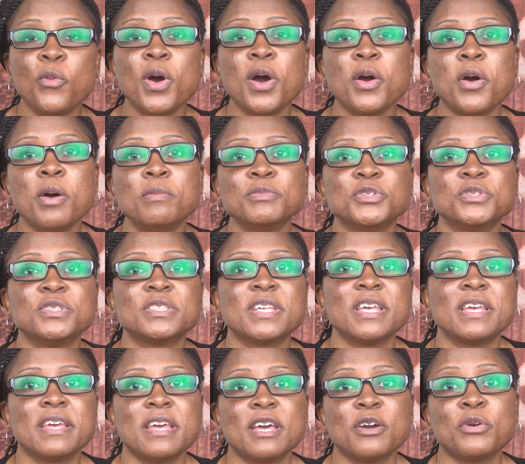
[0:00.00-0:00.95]
Welcome to
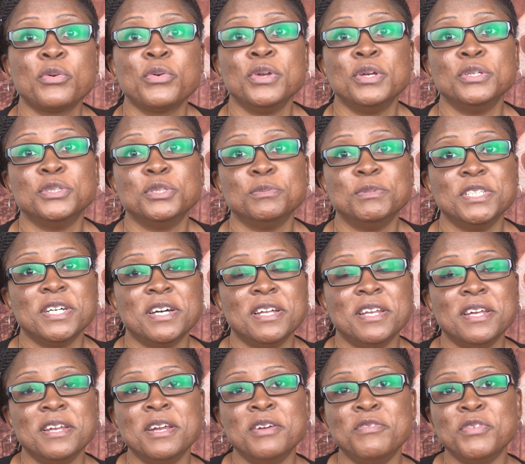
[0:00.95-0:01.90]
Skincare Queen YouTube
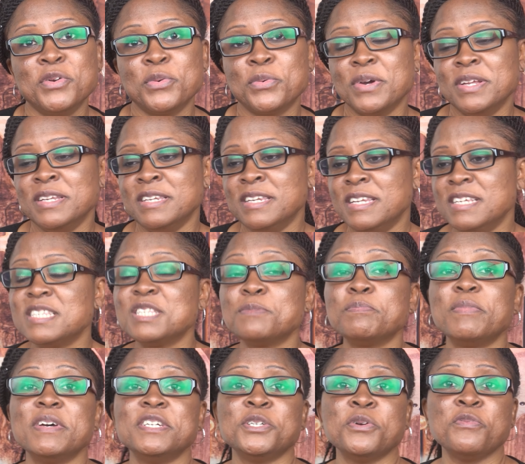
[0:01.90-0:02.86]
channel, everyone. In this
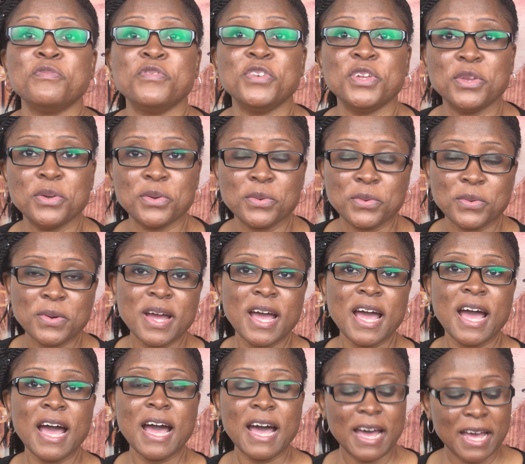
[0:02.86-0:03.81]
special video,
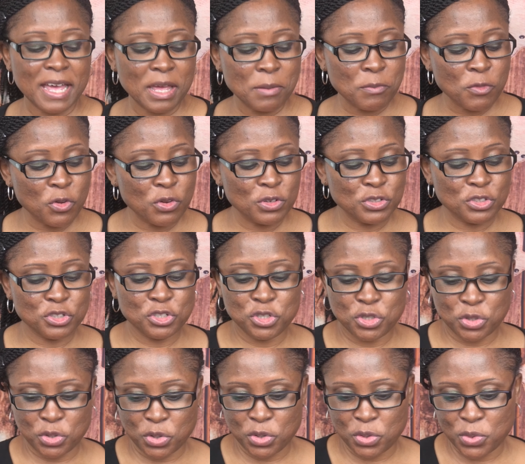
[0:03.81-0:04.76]
I am going to
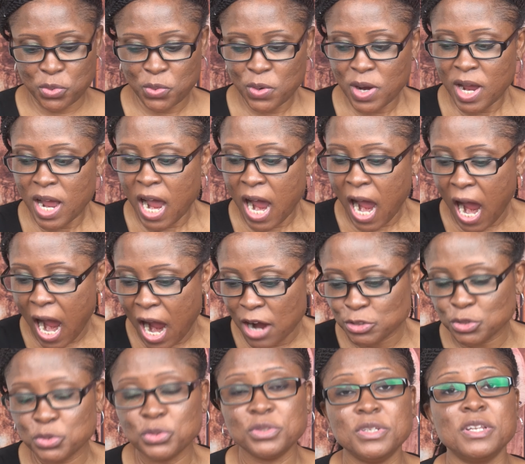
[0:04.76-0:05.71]
show you how
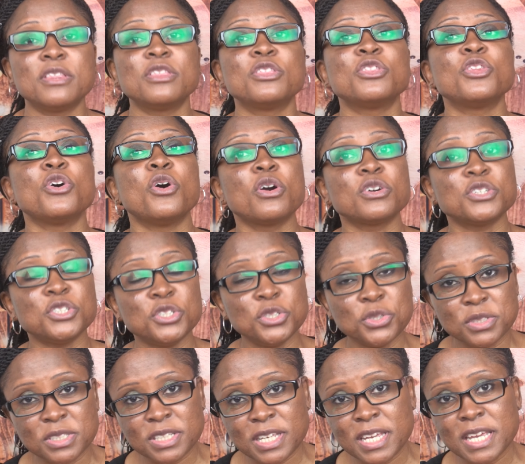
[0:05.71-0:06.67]
to detox your
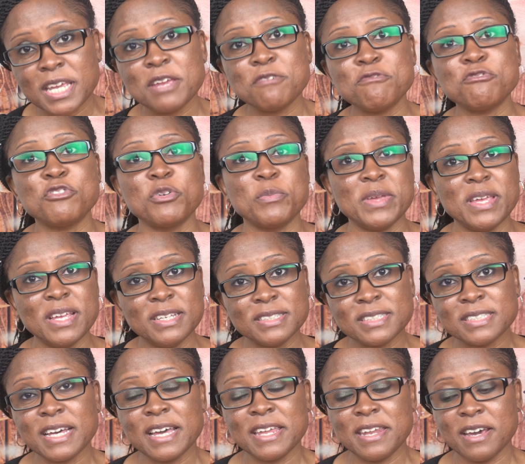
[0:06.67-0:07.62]
skin from
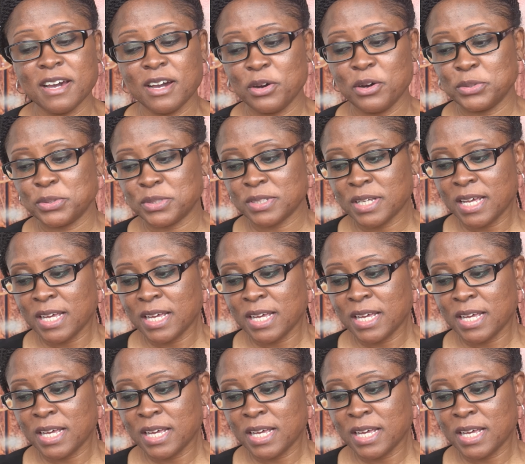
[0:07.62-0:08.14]
inside out.